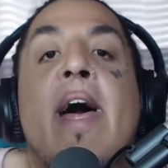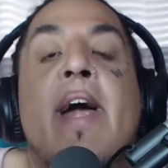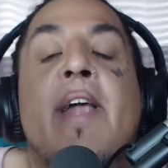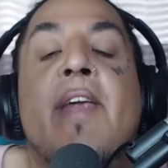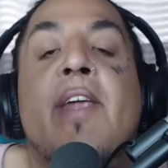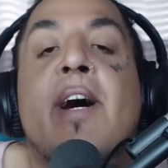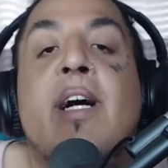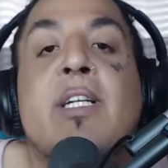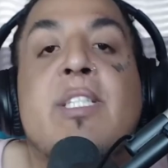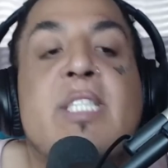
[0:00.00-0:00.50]

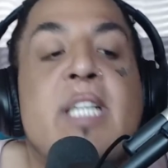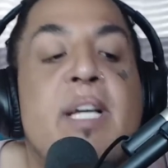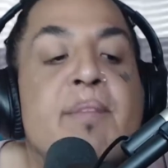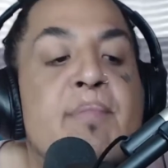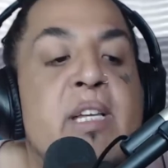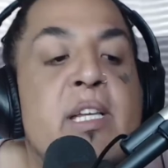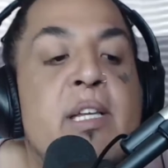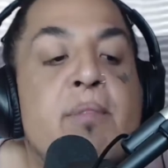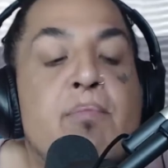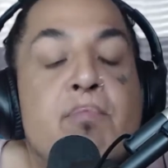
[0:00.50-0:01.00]
and uh,
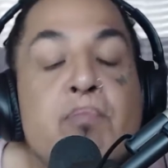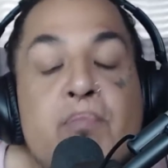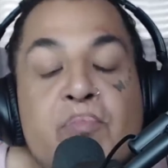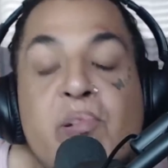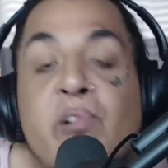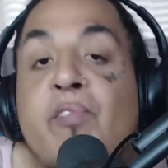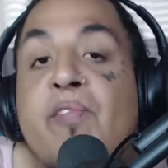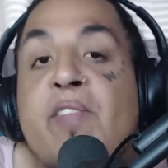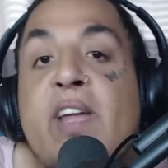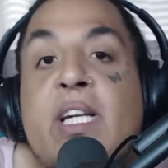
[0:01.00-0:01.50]
send me
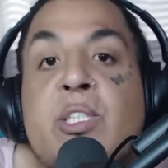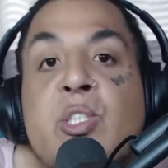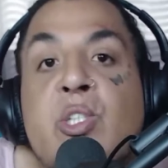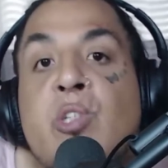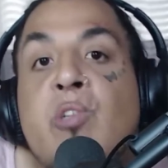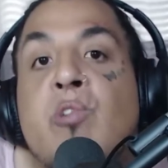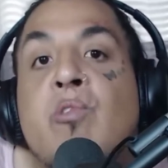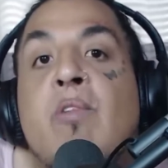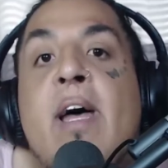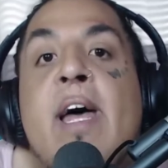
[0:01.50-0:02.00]
proof that
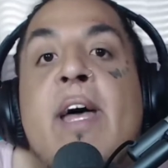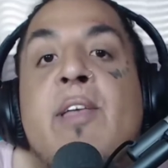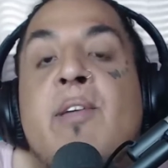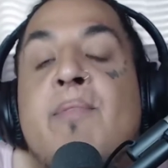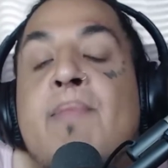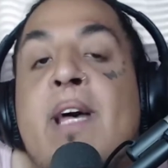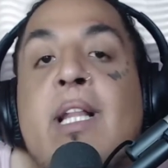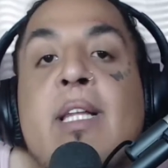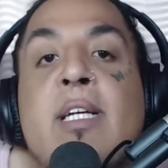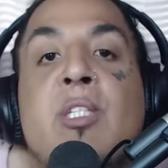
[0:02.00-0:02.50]
it's you
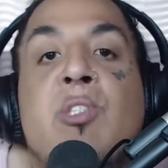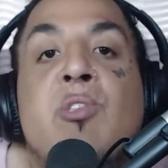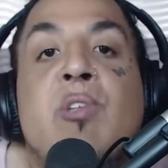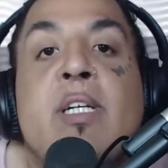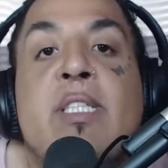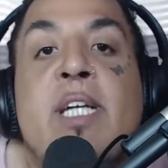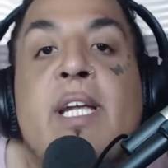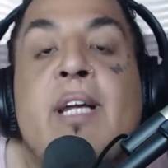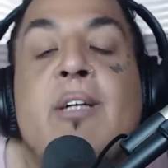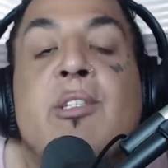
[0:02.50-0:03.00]
and your mailing
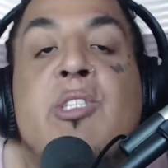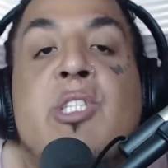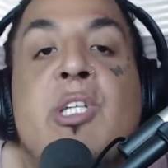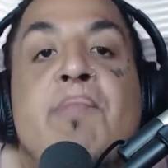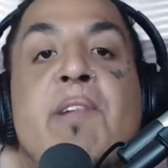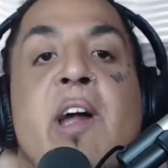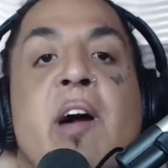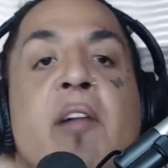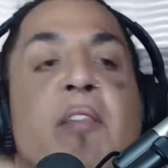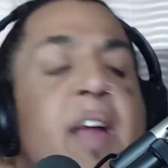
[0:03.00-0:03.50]
address, and I'll
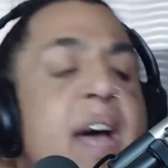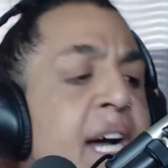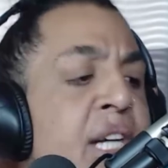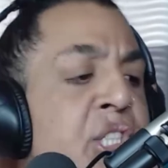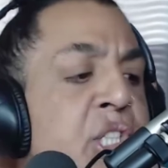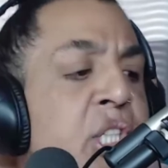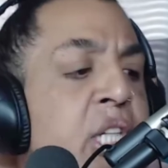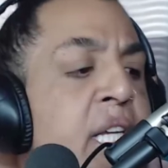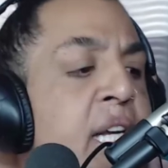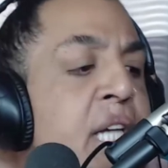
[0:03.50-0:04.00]
ship it out. I
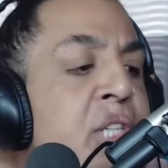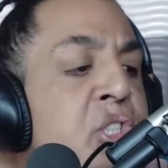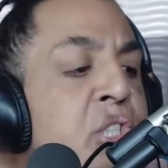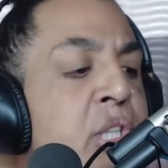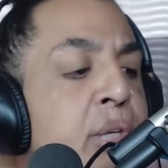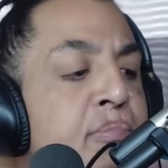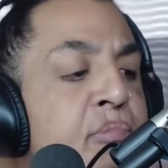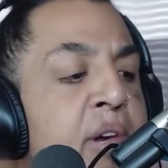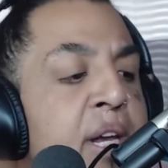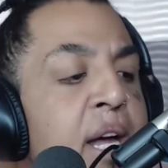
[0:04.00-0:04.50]
actually got to
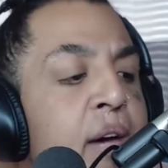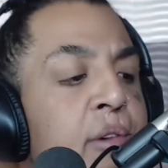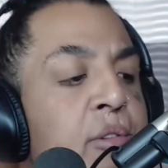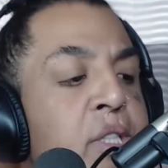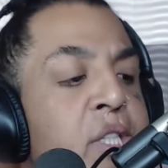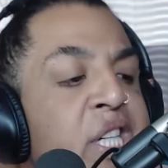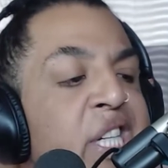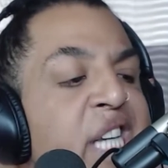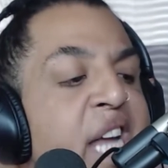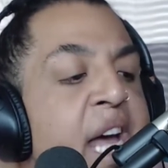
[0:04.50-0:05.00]
ship one
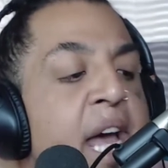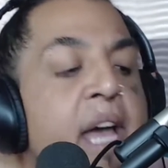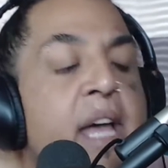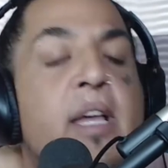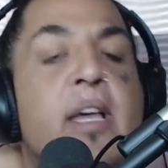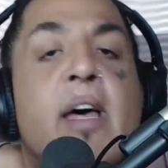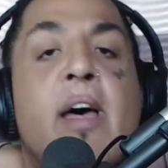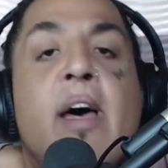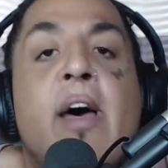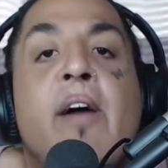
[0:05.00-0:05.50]
out
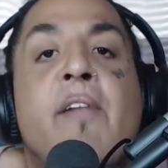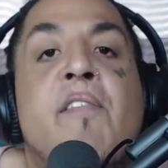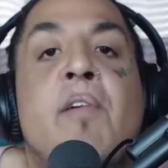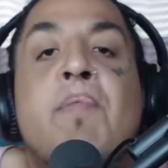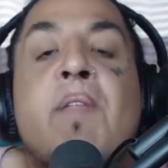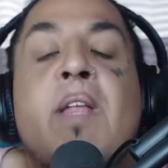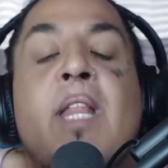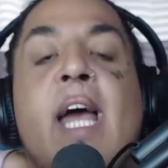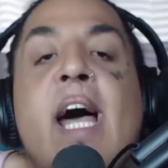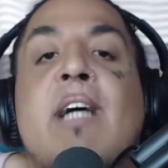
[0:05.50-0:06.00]
today
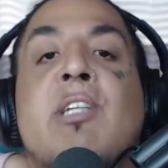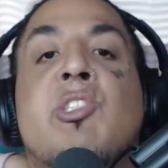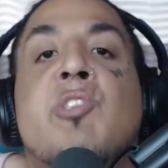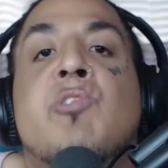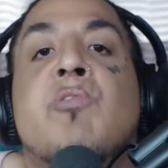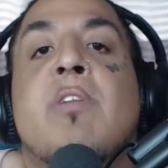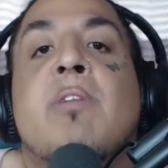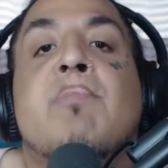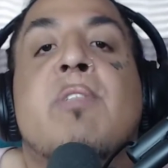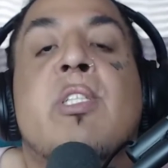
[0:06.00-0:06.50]
from the last
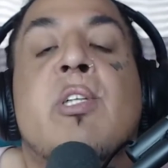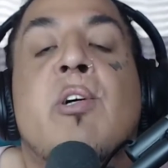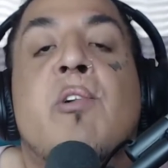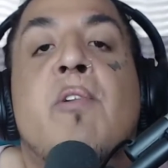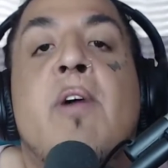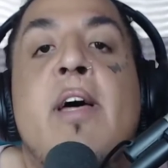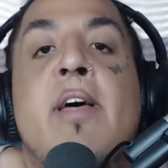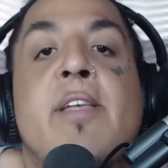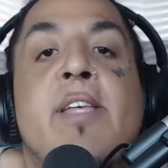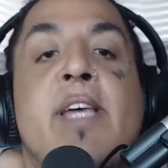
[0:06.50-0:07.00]
stream.
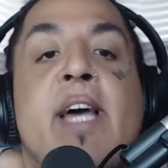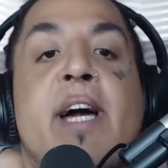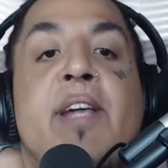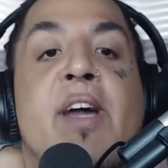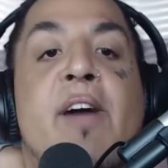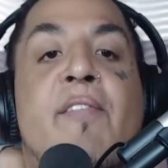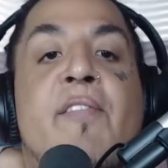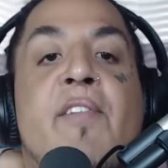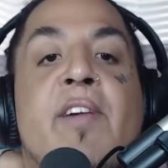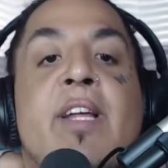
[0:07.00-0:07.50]
So, yeah,
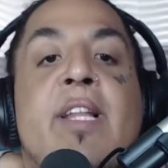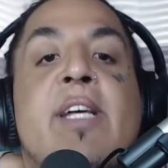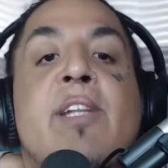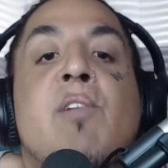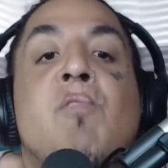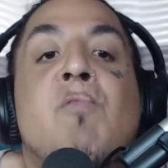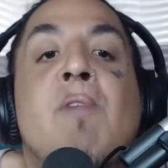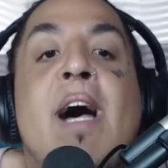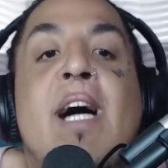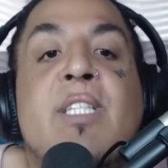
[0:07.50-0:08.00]

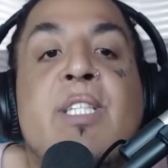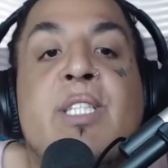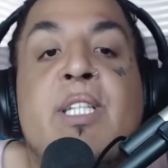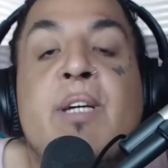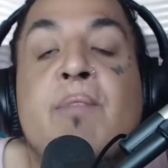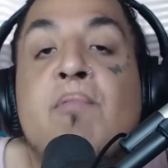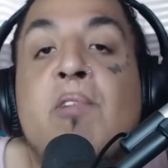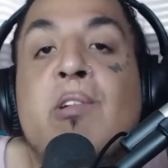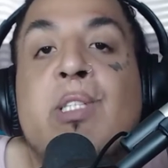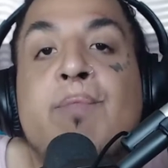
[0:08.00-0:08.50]
definitely The Rise of
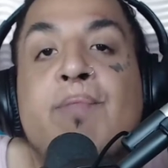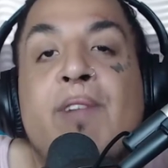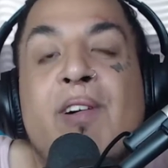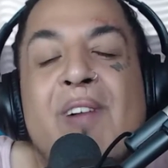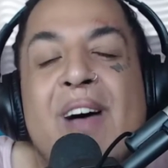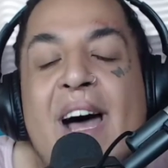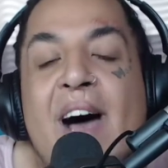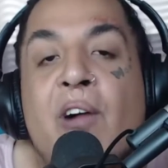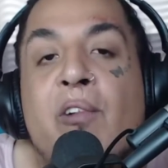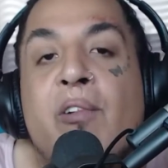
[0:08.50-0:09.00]
Tim
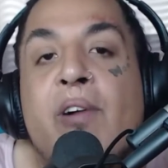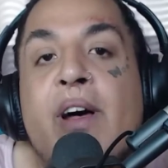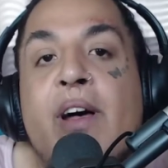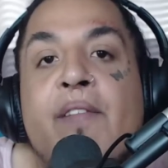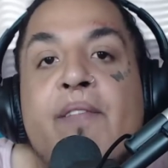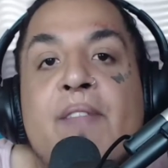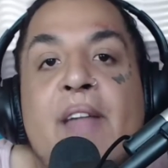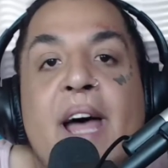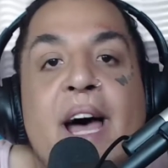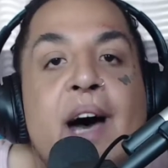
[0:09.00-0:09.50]
Roosevelt, out
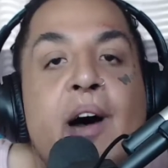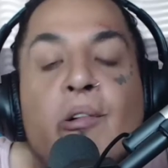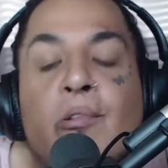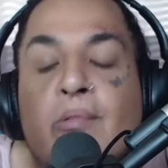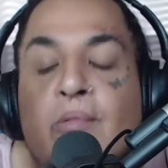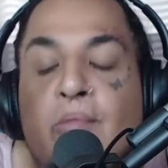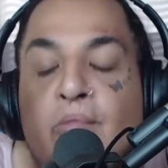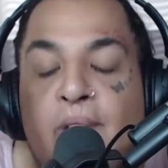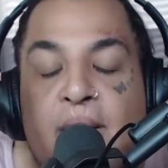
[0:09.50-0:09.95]
now.